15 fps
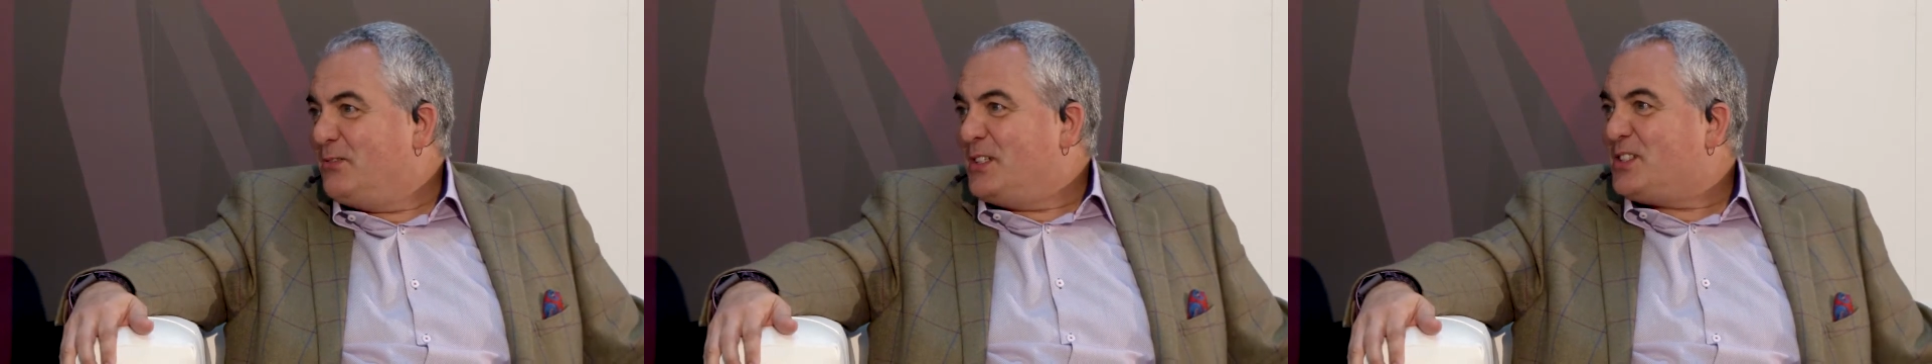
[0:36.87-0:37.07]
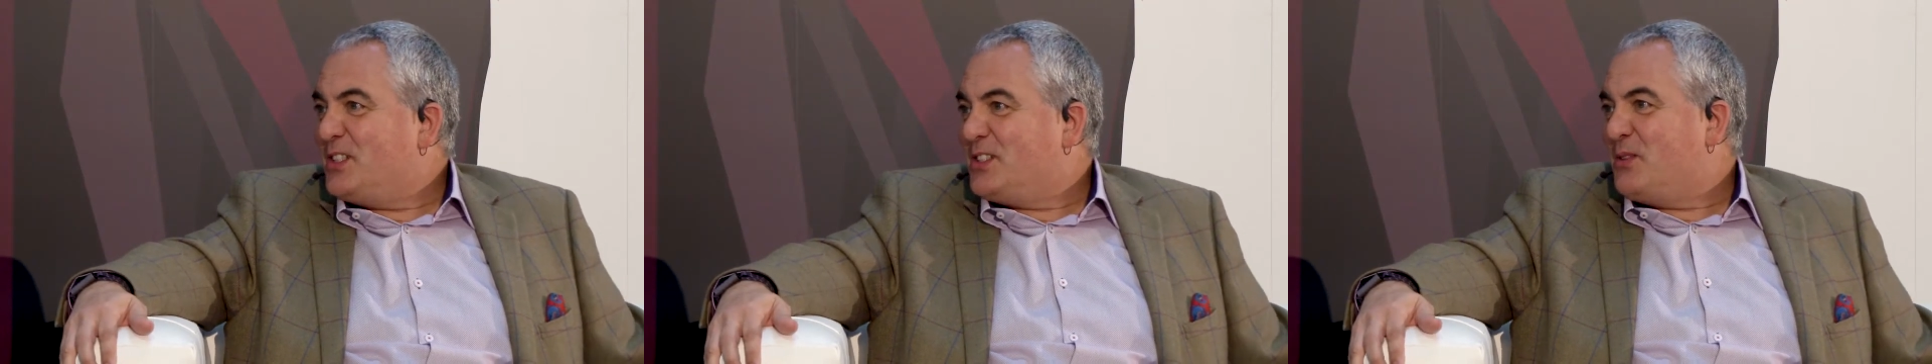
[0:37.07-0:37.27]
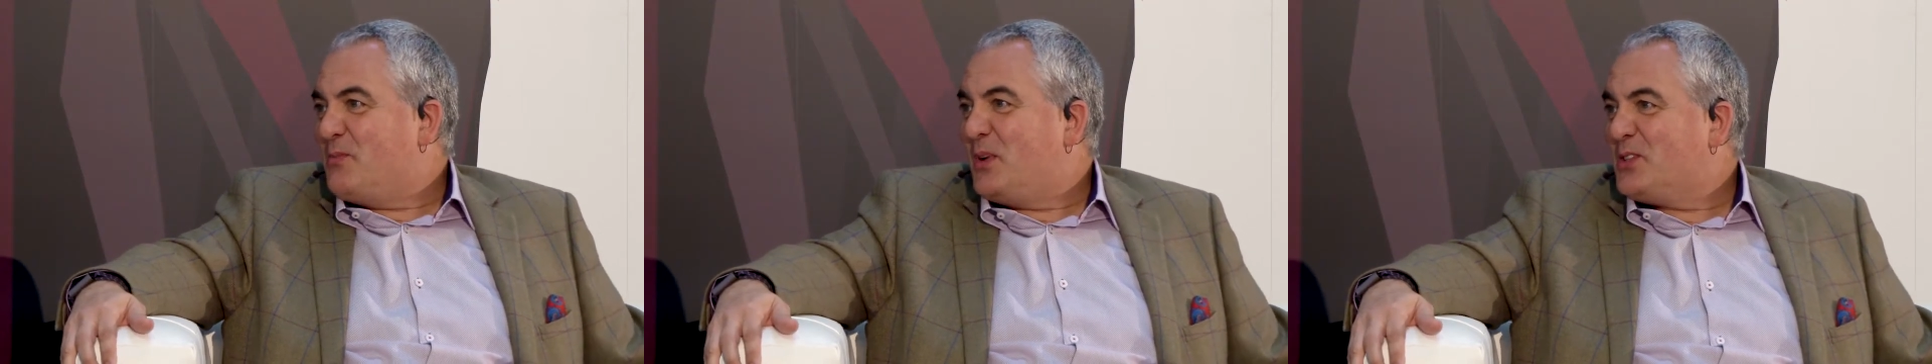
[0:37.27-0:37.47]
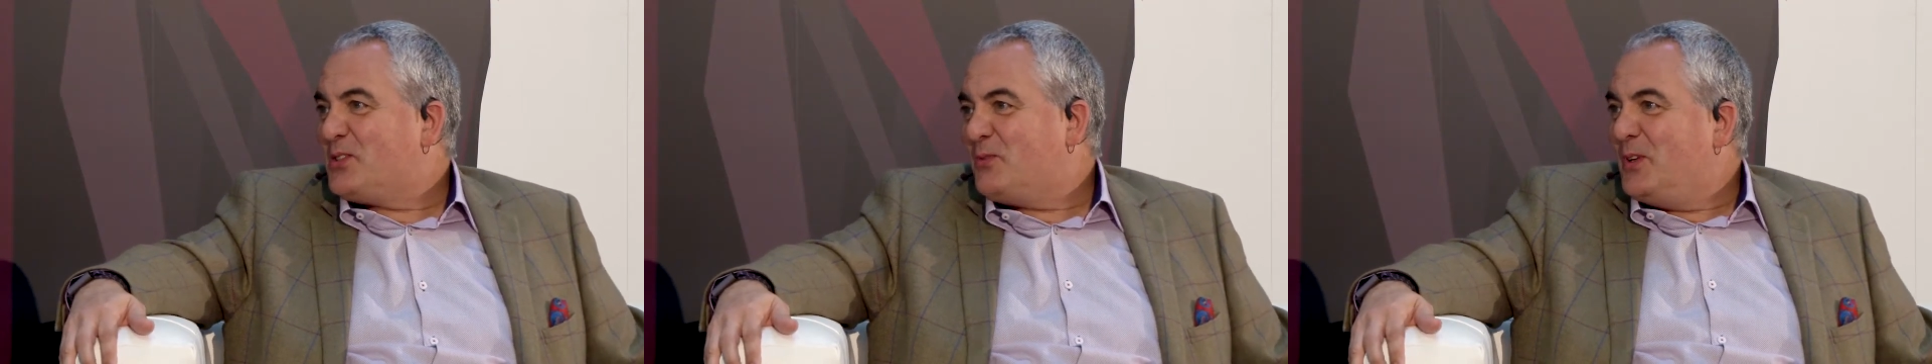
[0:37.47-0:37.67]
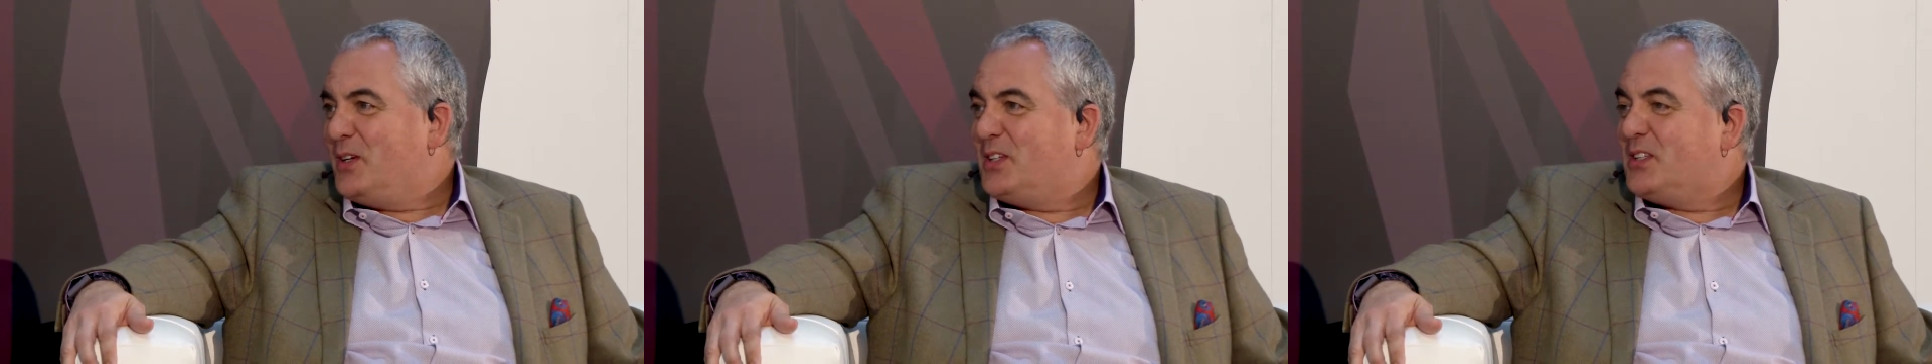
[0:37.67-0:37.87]
which is the
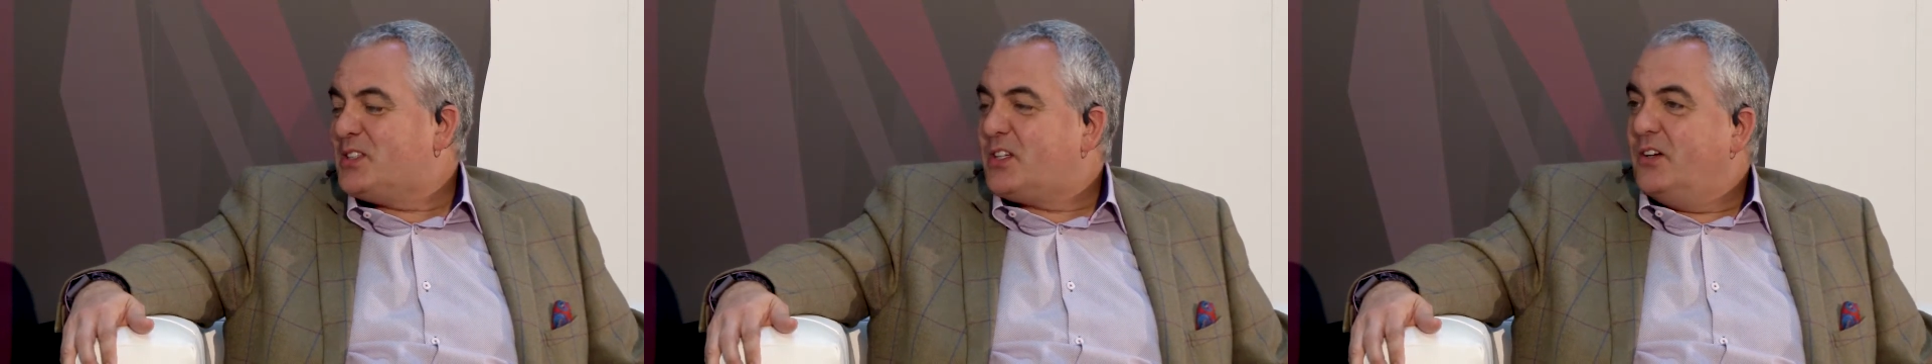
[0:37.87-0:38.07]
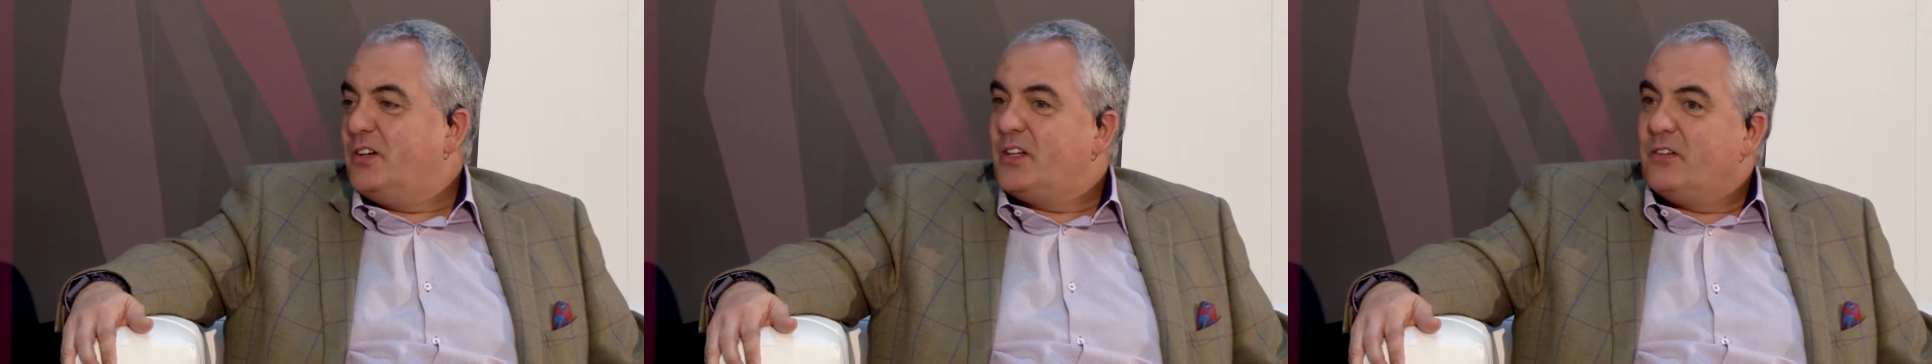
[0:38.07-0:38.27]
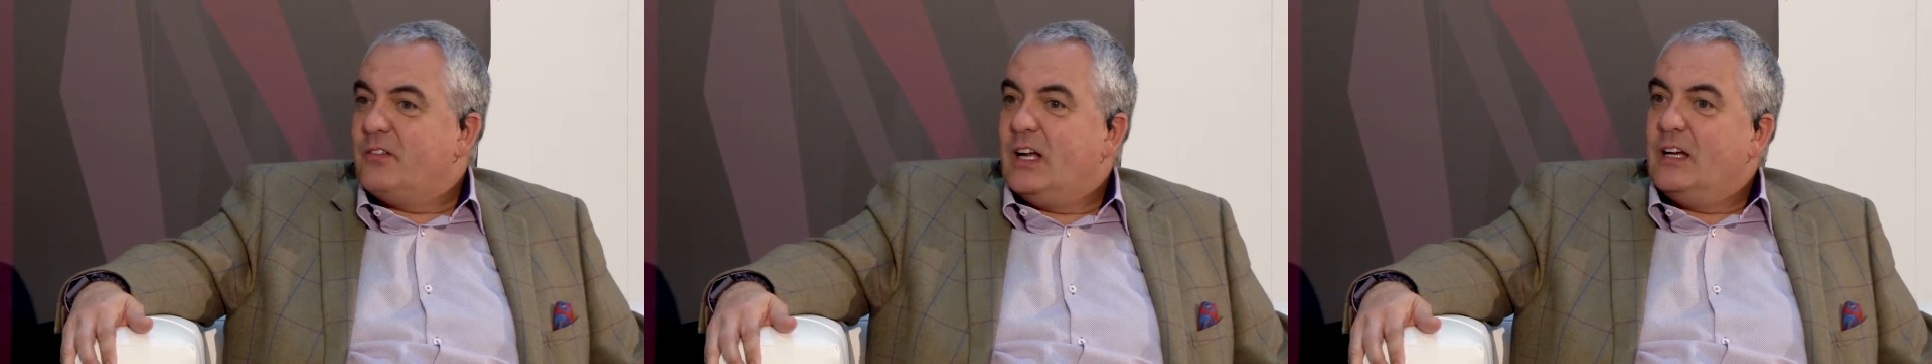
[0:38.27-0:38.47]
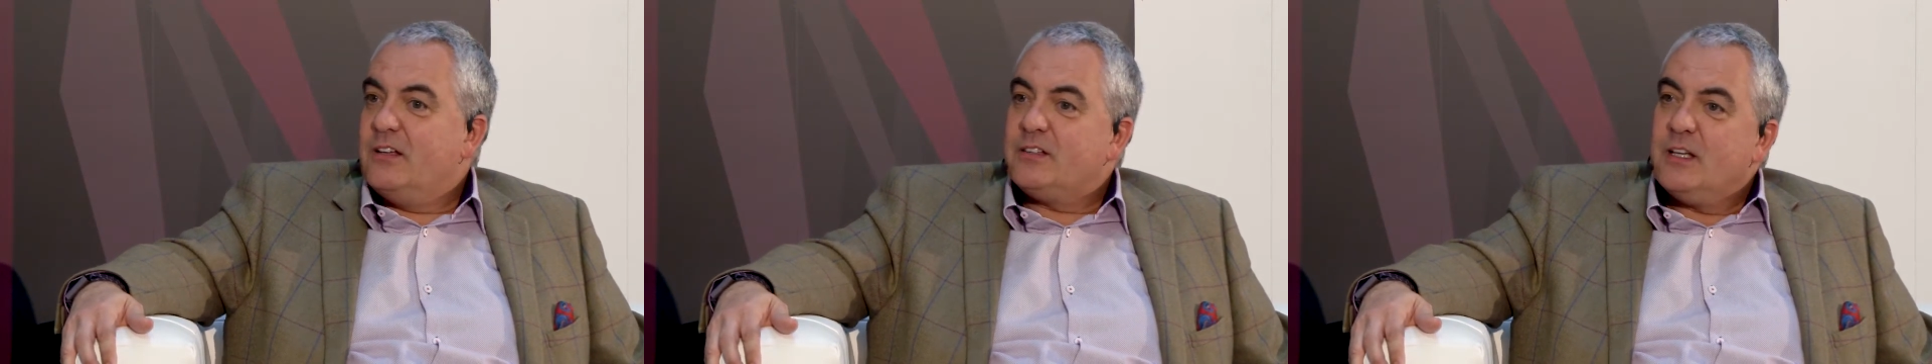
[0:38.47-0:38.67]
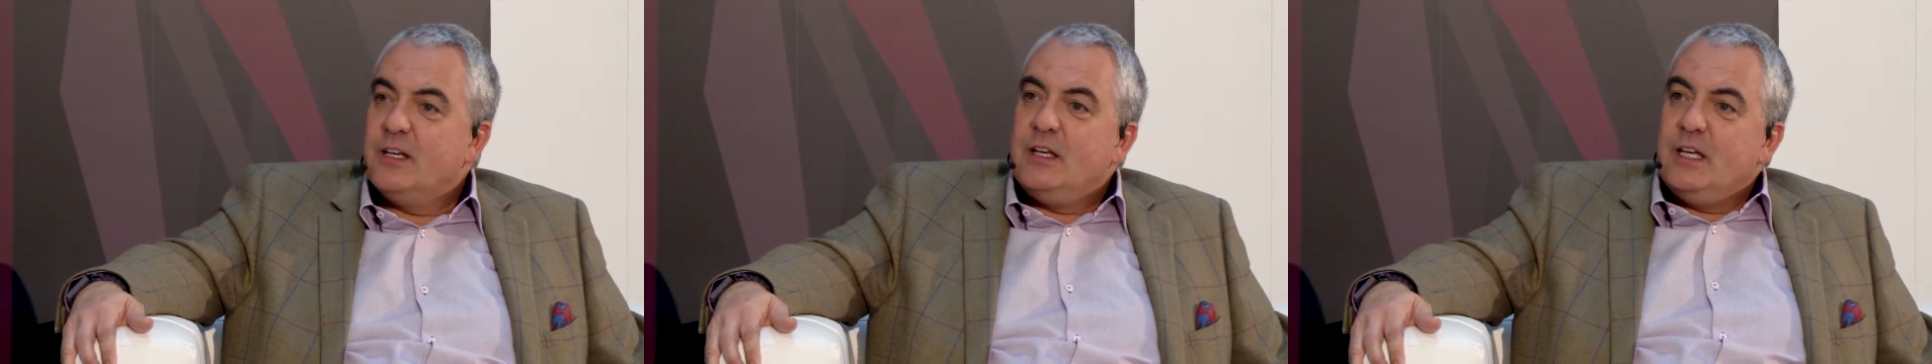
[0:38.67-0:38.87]
buzzword that's going
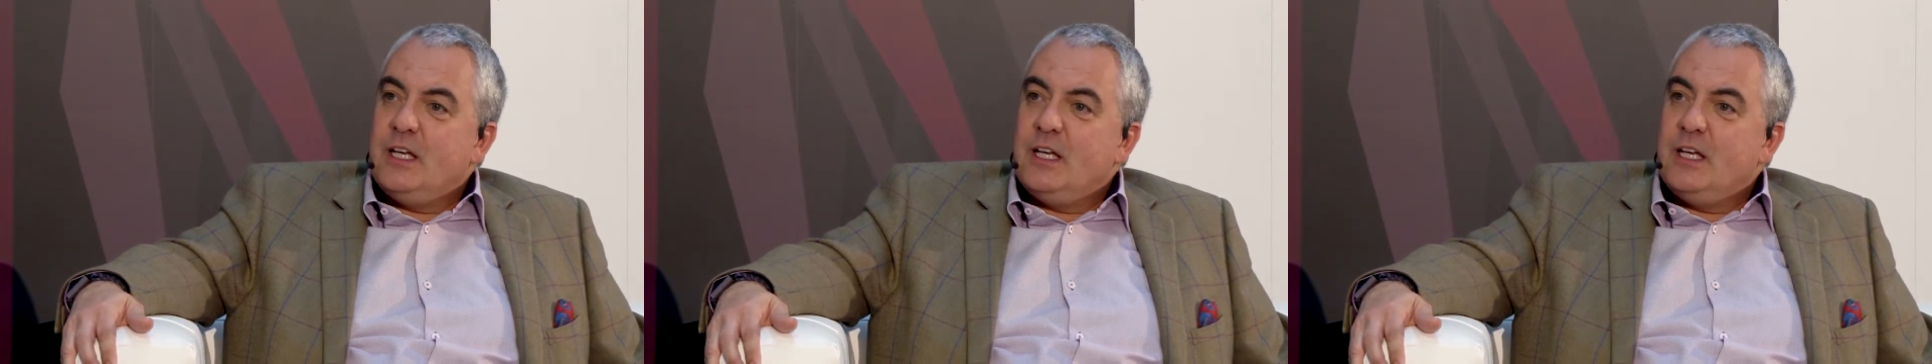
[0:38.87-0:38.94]
around,